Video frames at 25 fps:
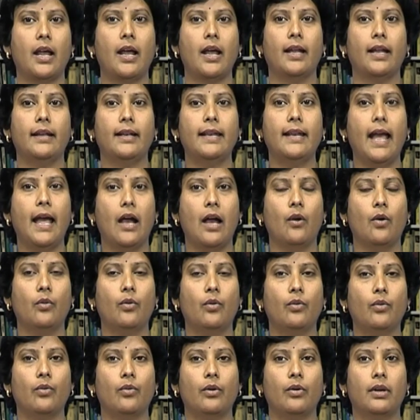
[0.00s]
Now,
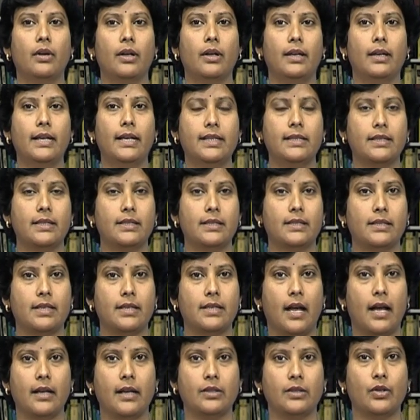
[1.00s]
let us
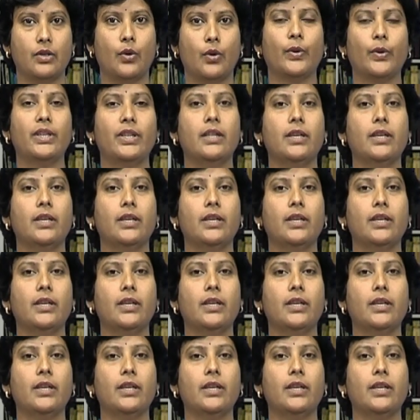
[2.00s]
start with the